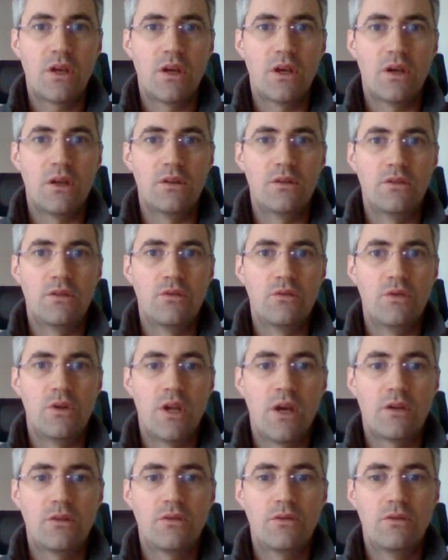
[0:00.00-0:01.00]
and you
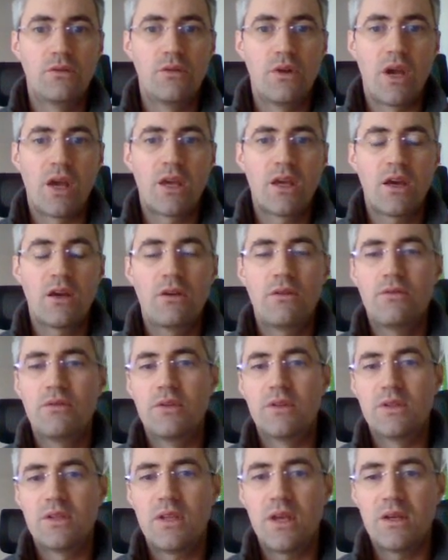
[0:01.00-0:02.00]
would like to do like kind
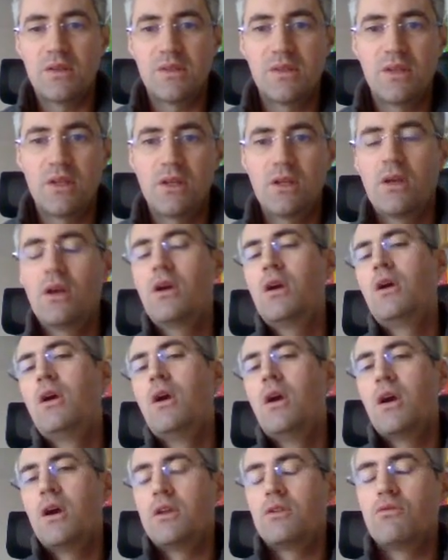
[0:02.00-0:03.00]
of a testing,
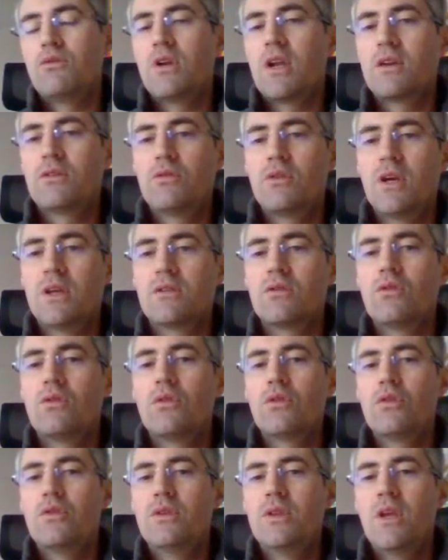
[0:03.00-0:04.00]
and you would like to get
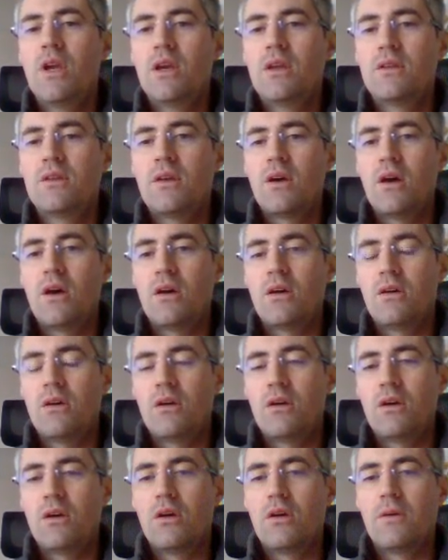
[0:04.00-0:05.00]
all the
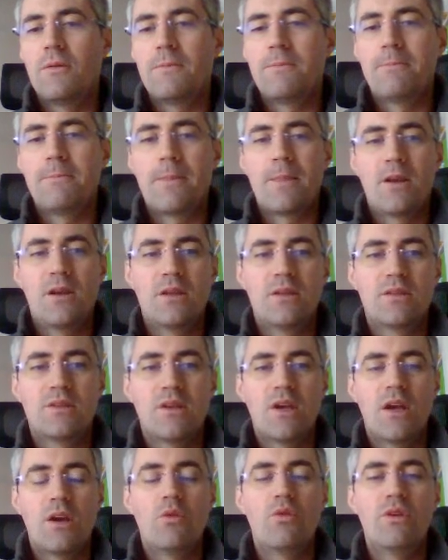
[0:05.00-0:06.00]
data, let's
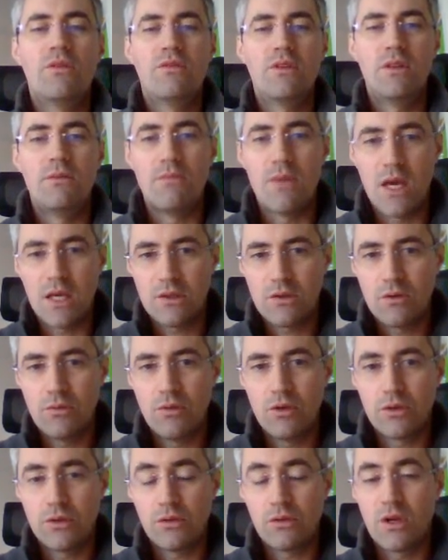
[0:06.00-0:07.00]
say, within
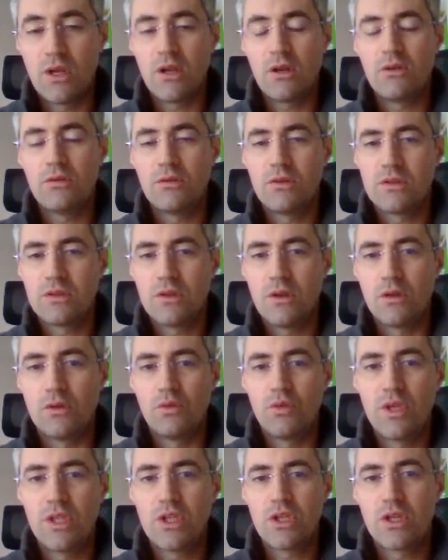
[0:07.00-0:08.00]
Matomo to clearly
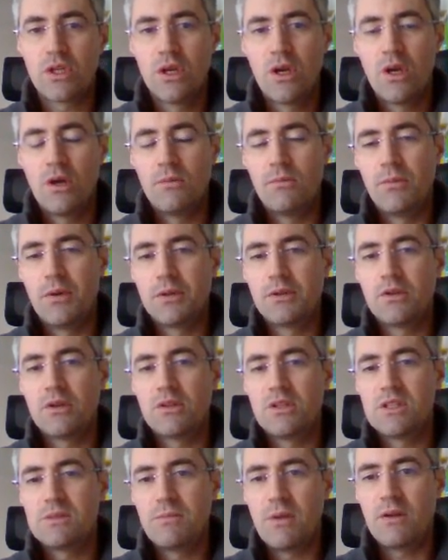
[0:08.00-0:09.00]
understand which
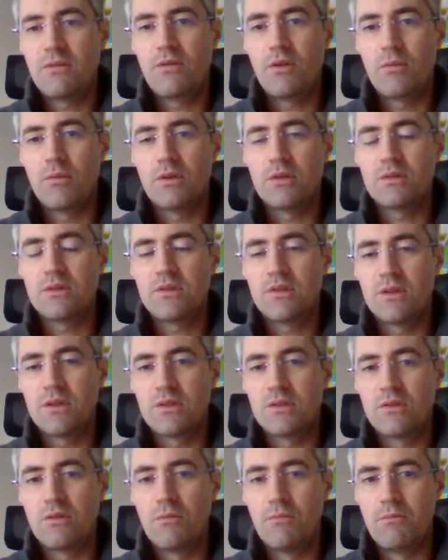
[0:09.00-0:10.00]
button is performing
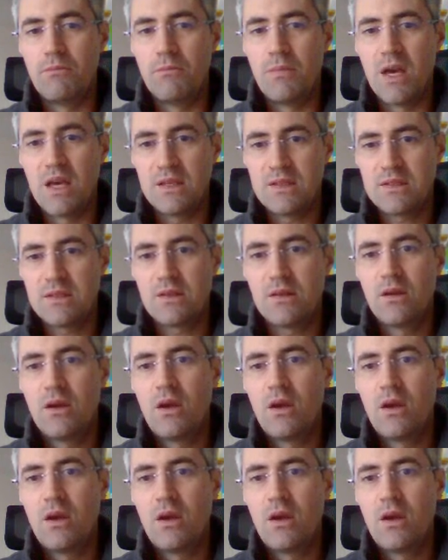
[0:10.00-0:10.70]
the best,